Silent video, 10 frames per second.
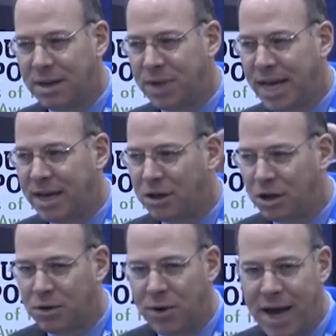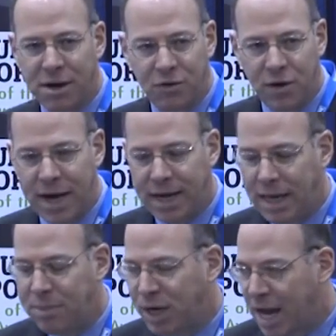taking a look around and trying to
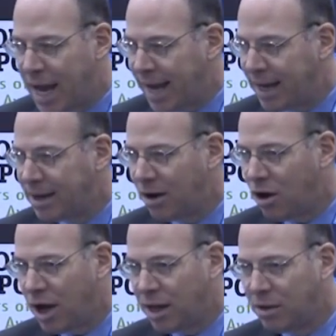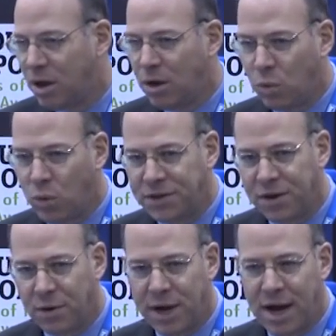keep an eye on what's
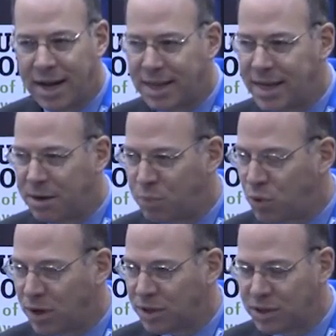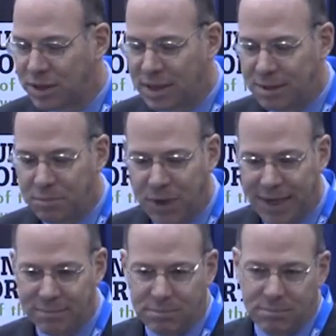going on at the airports,
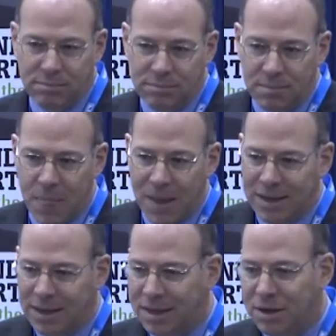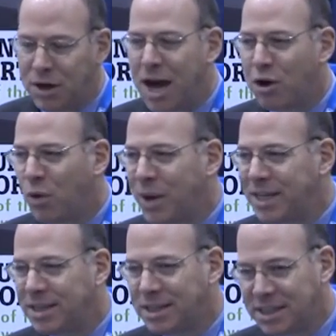but they're not
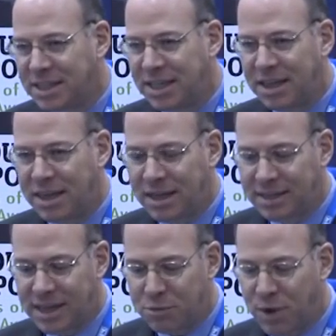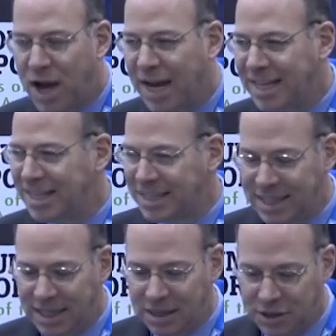always going to see the things that are behind the
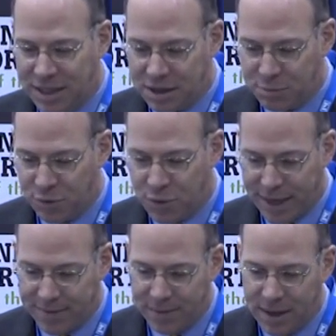scenes that are brewing.